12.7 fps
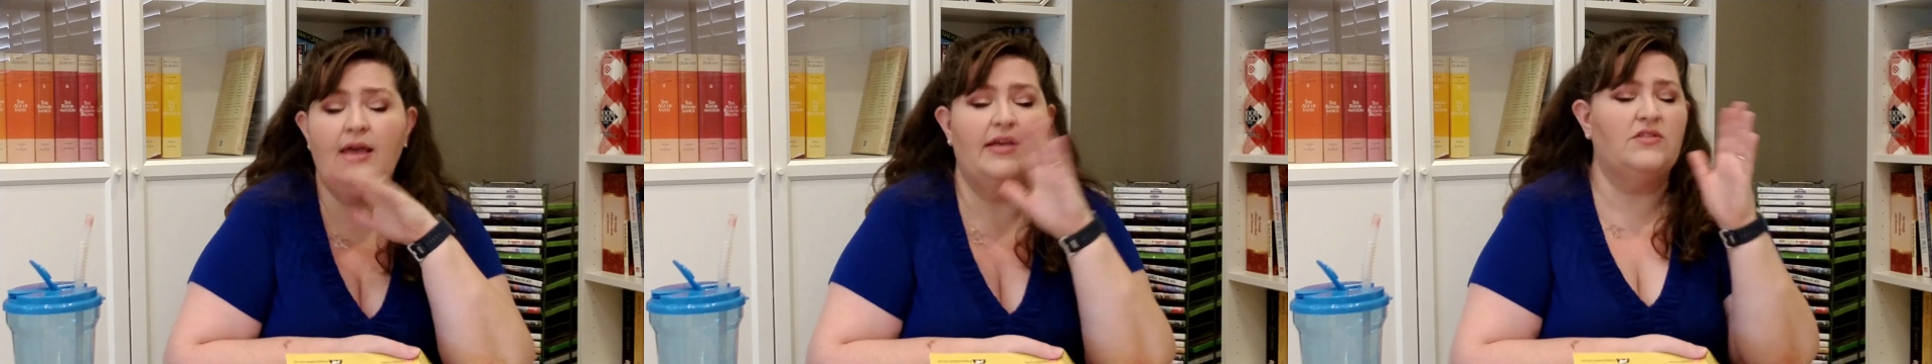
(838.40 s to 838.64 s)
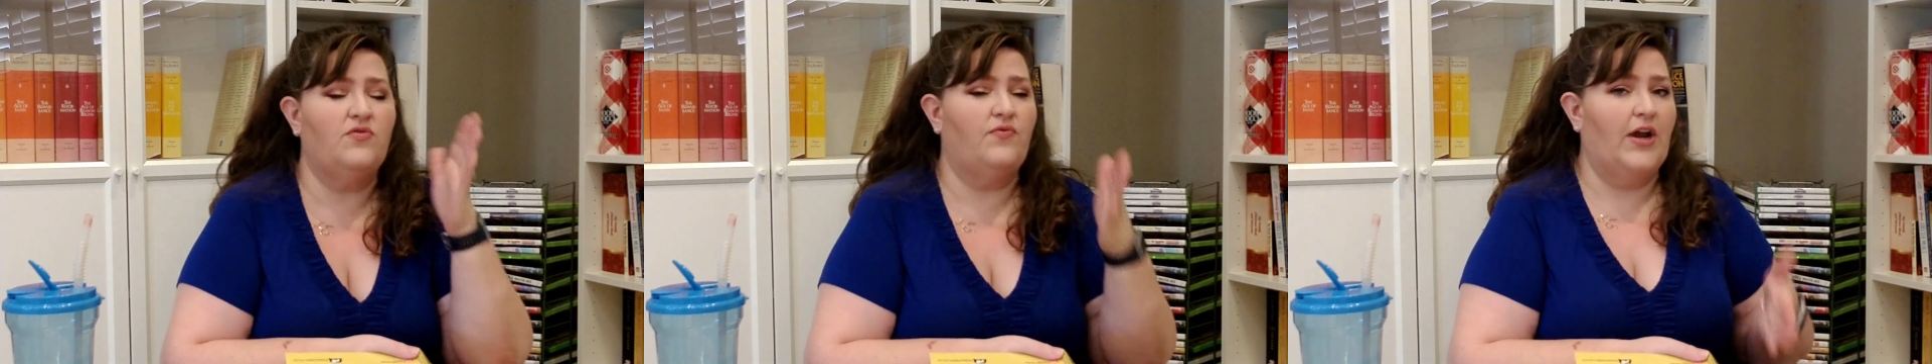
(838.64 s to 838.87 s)

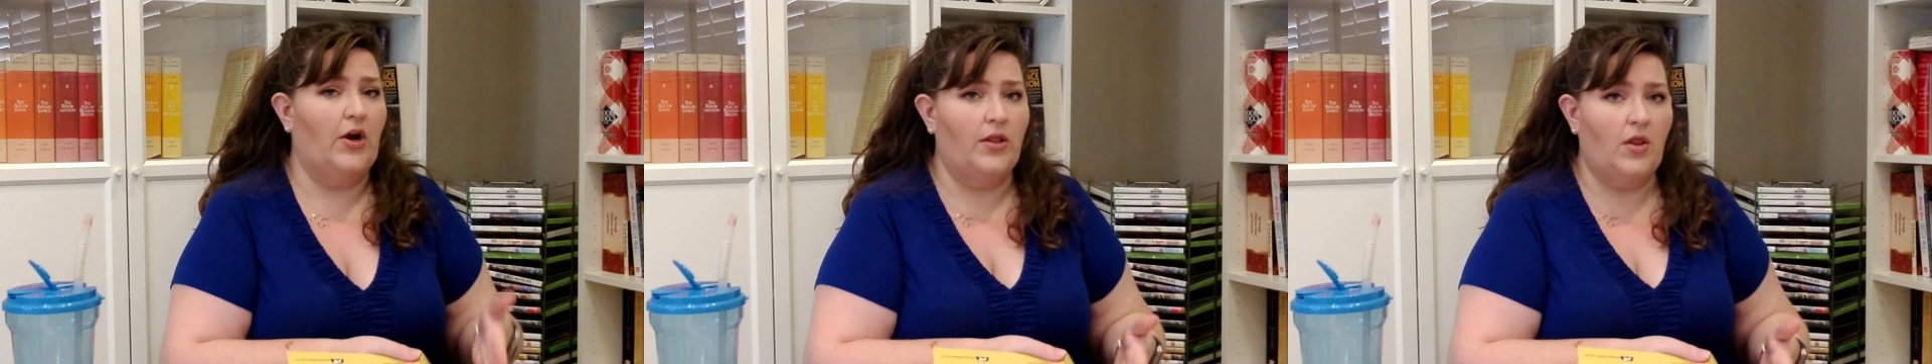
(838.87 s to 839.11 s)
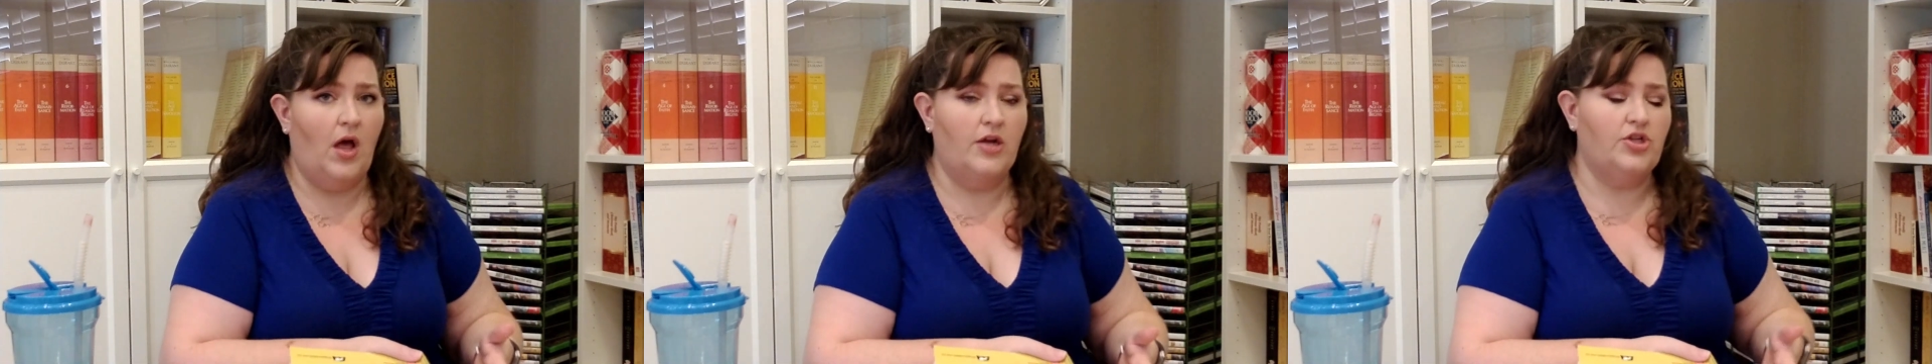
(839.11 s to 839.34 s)
It's
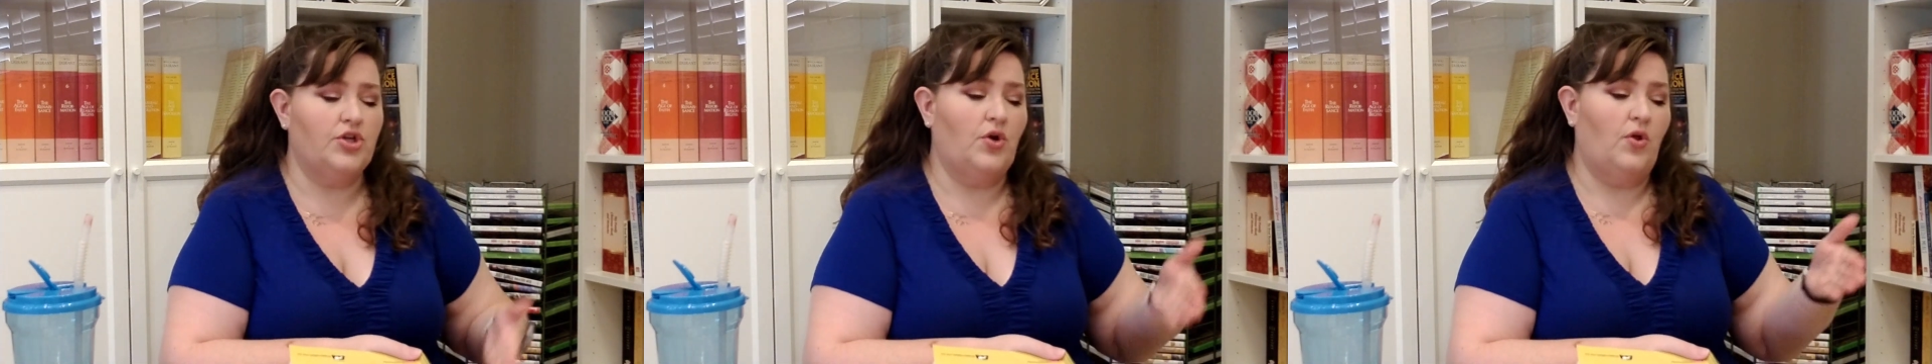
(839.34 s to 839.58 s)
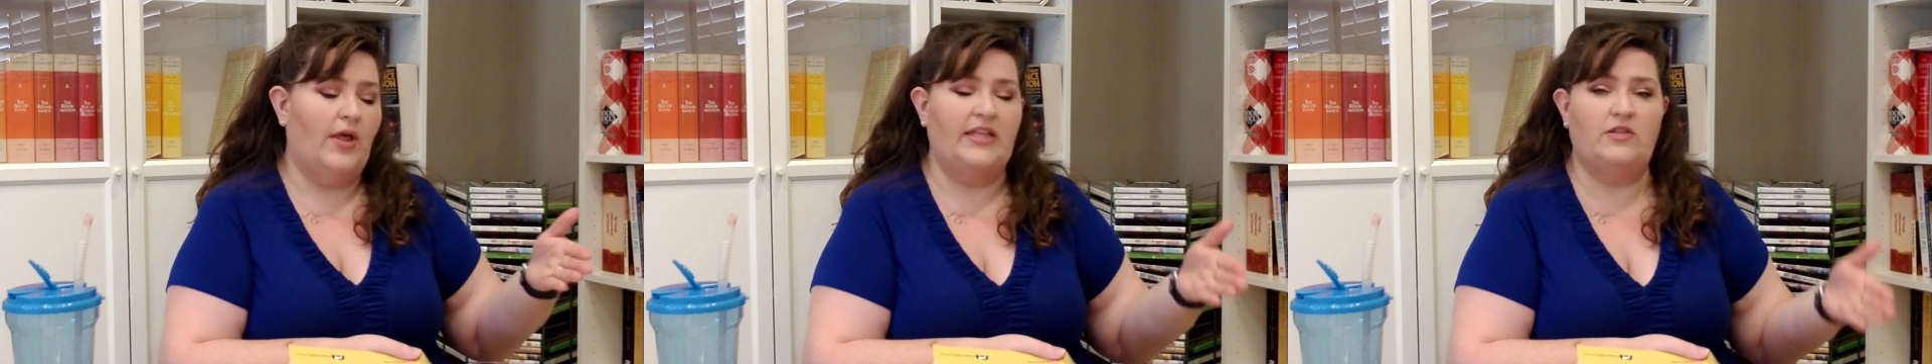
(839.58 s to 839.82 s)
very
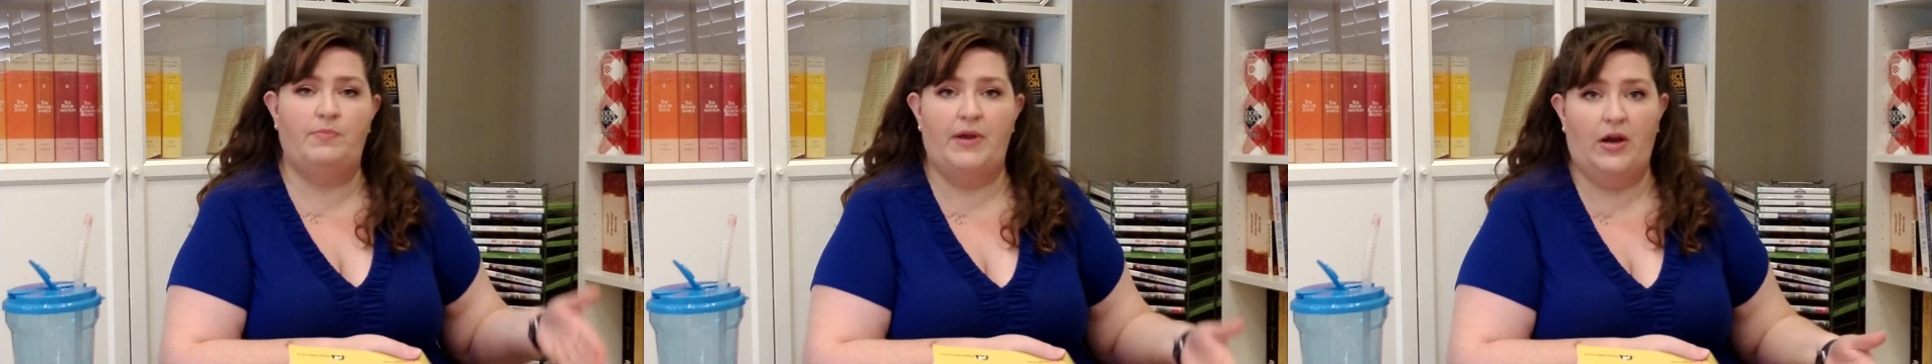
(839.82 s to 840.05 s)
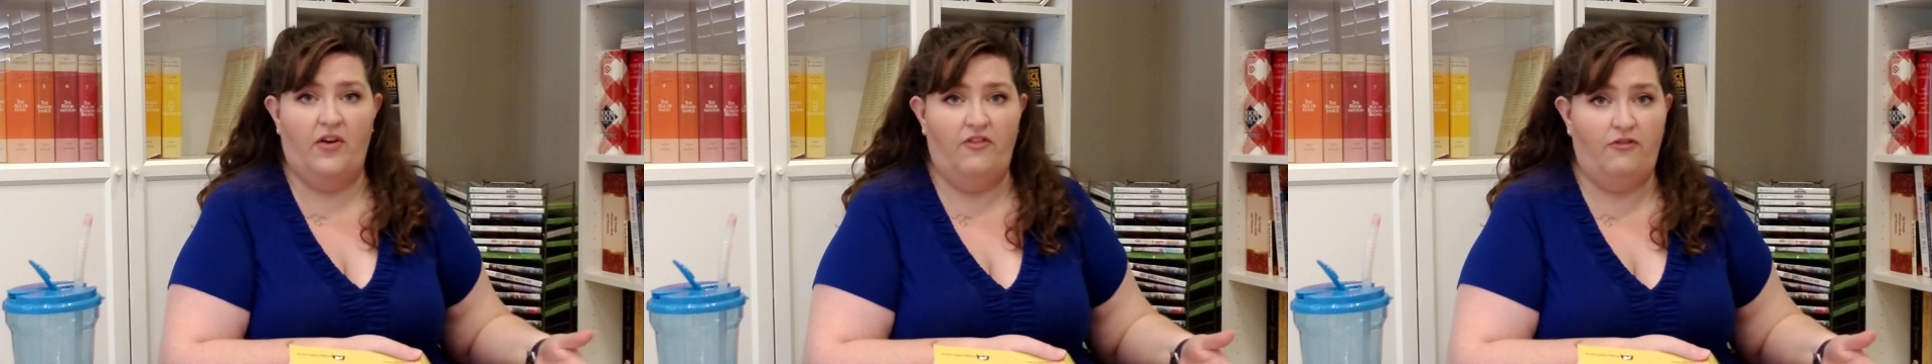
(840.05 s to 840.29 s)
logical. It's
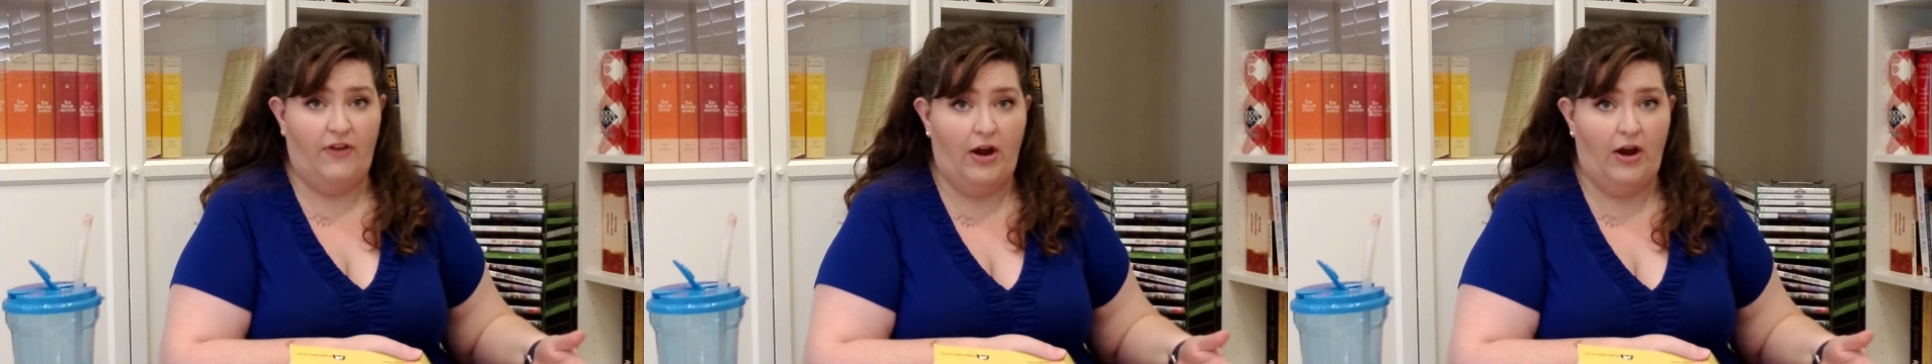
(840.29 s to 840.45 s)
very,